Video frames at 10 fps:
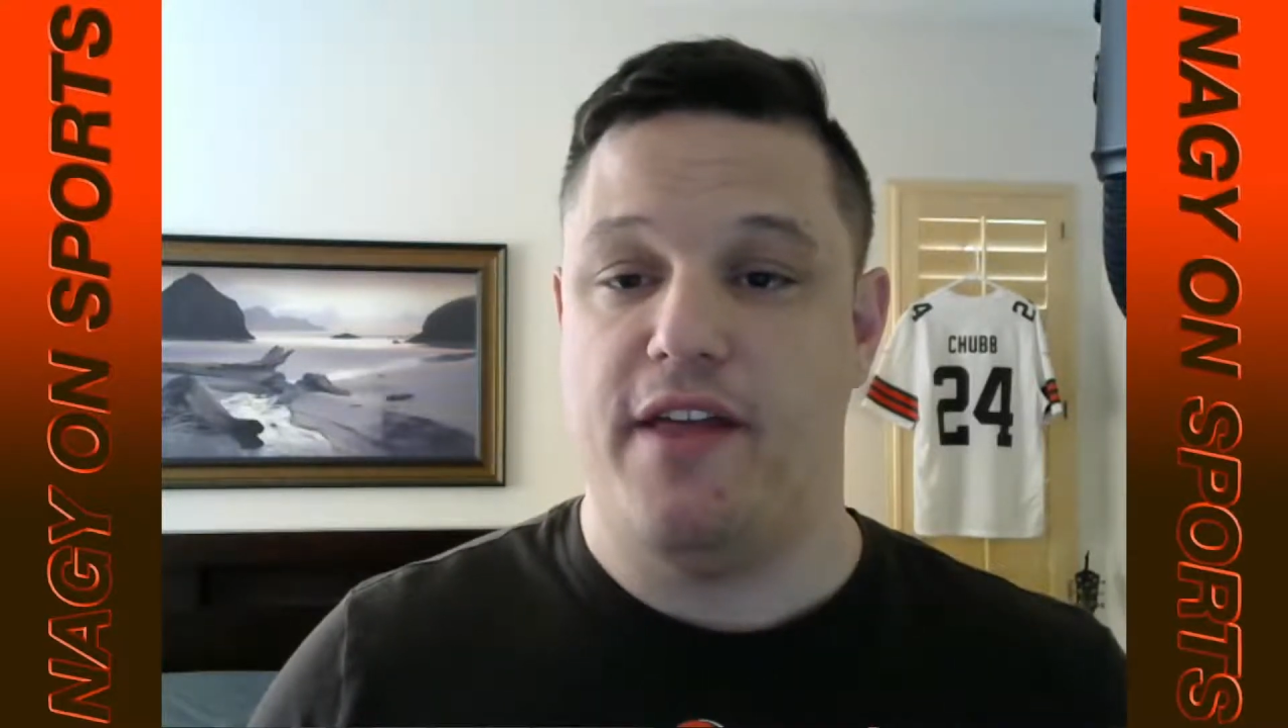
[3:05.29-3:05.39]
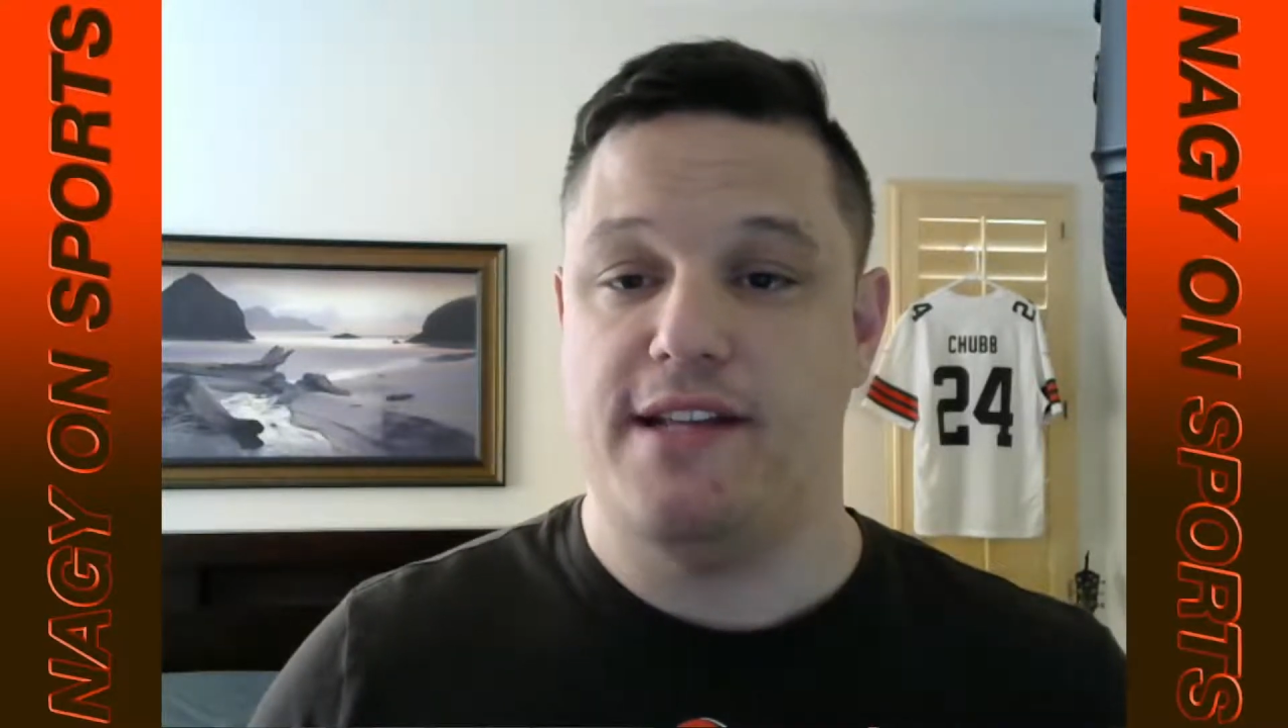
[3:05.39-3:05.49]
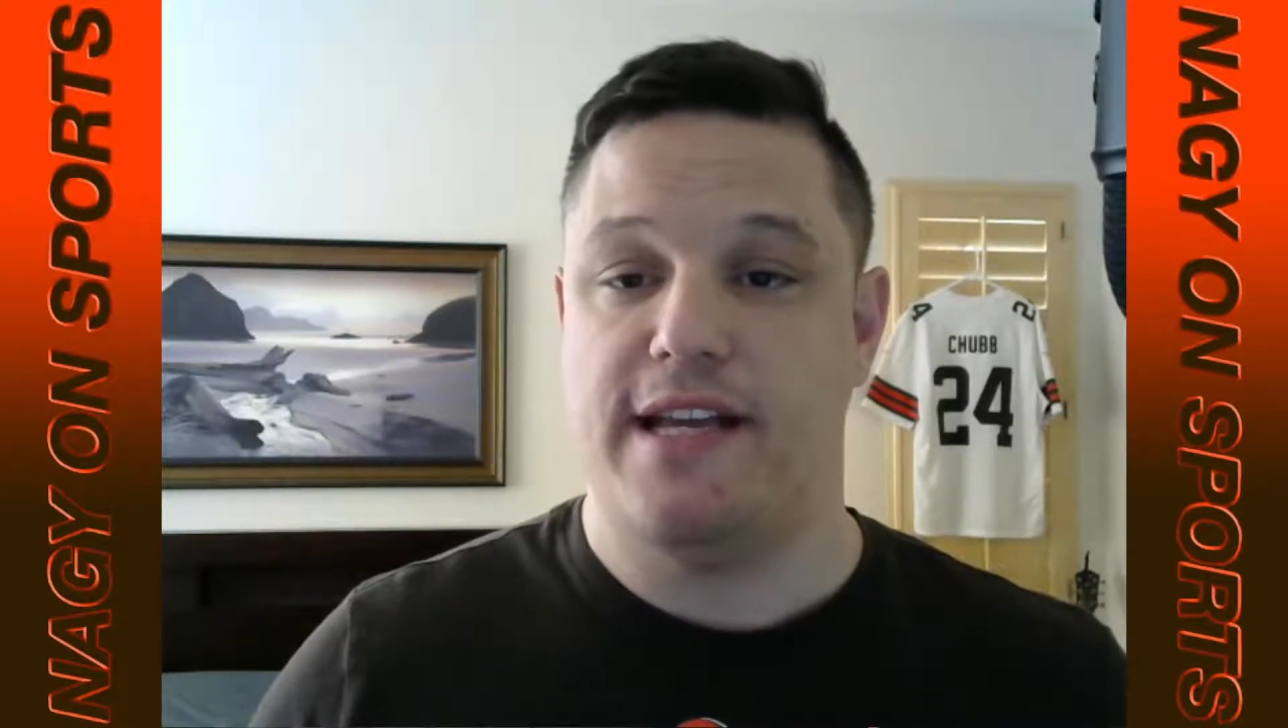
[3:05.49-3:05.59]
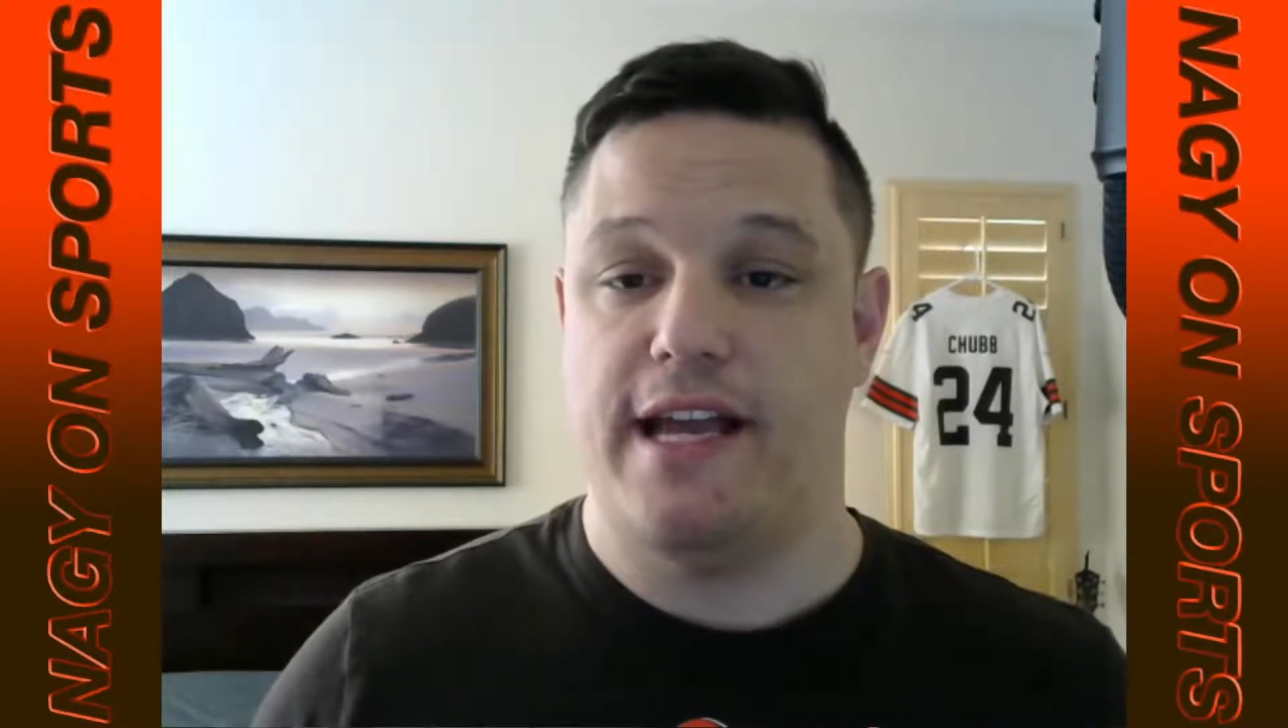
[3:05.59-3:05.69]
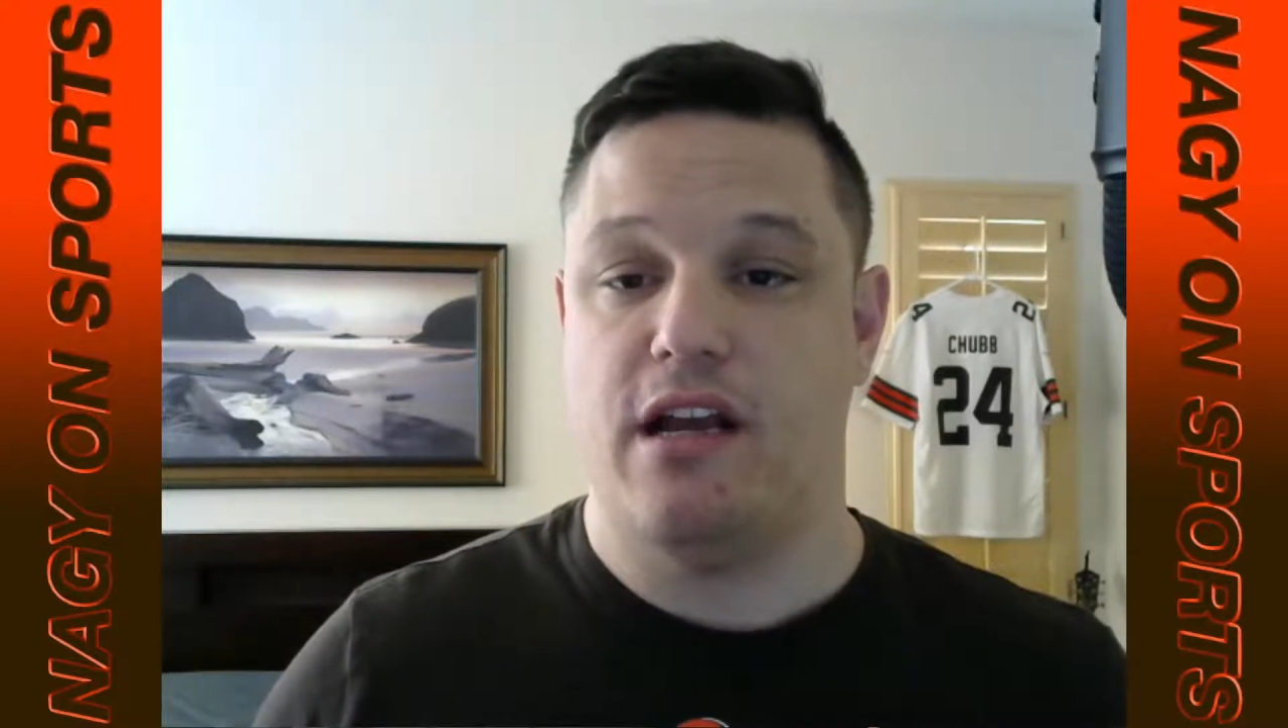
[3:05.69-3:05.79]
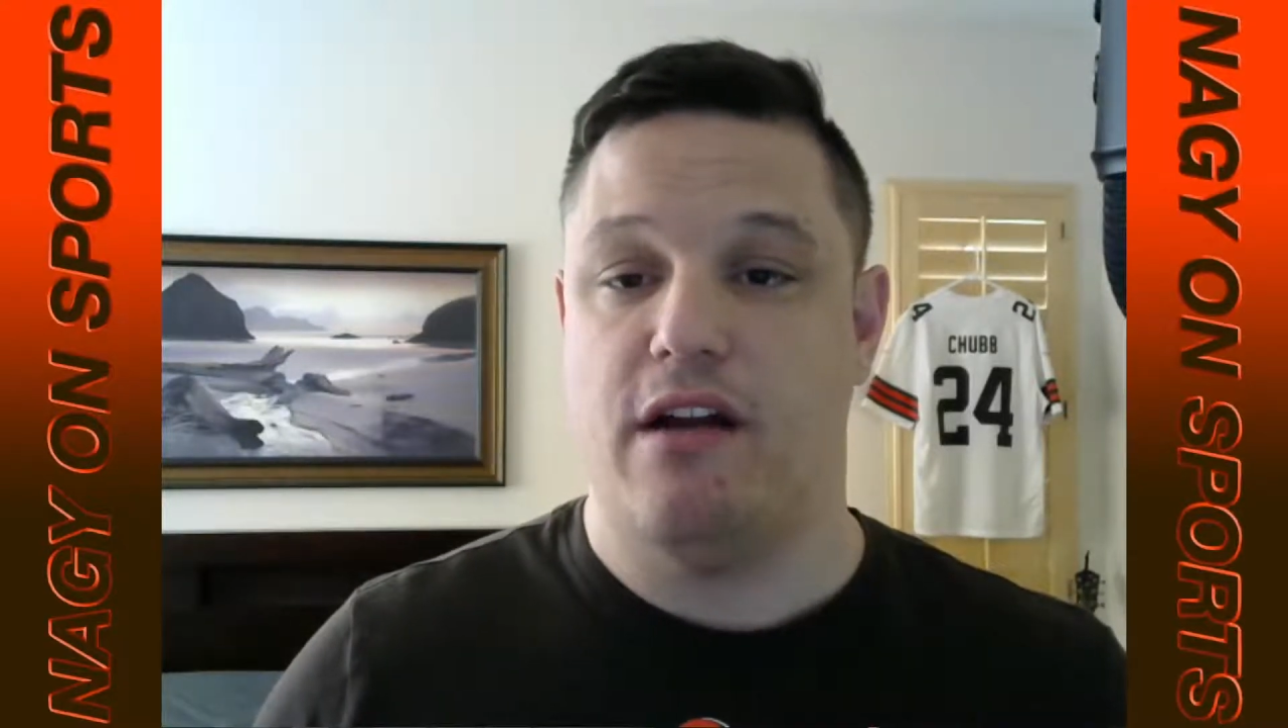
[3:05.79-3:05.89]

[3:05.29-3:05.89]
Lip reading: that tight